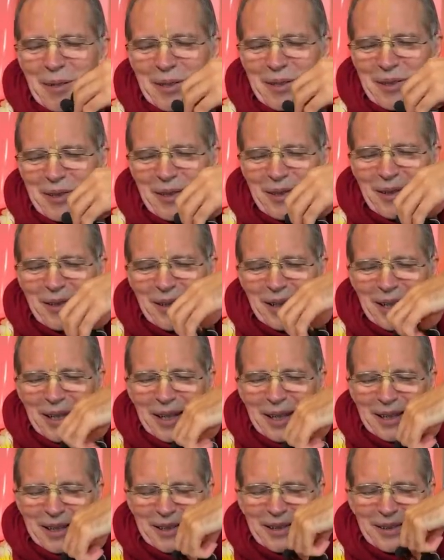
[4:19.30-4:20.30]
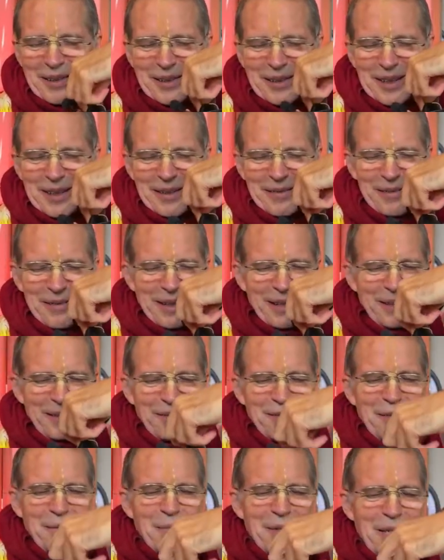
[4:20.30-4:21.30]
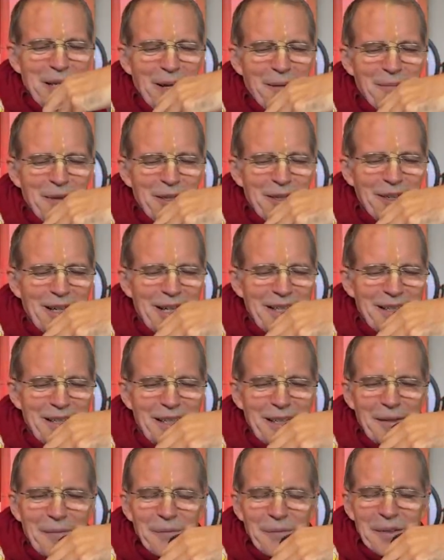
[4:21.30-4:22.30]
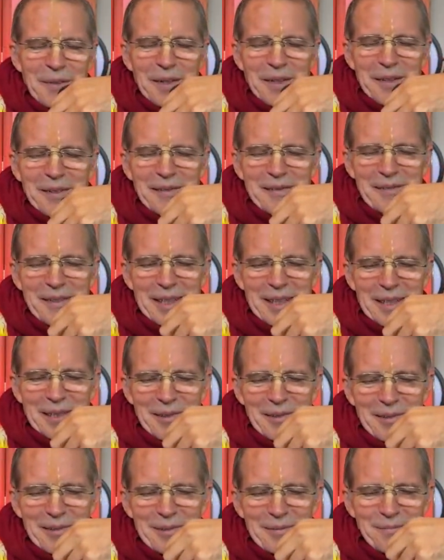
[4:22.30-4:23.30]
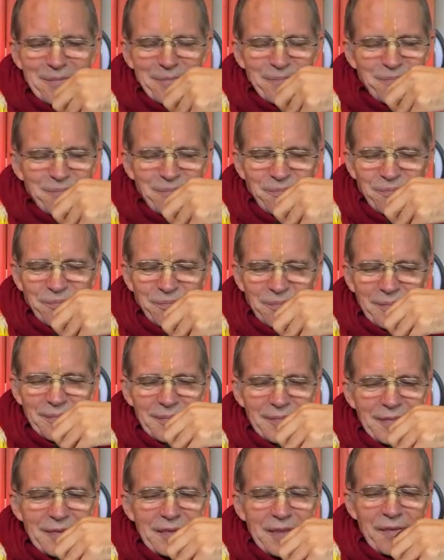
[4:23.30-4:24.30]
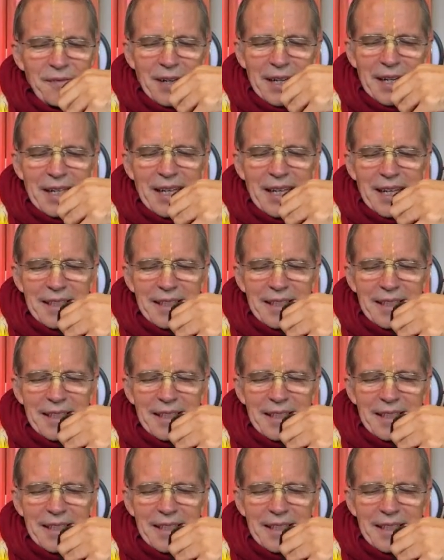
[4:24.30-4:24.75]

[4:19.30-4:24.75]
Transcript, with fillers: So so it, it will become crazy when you when it gets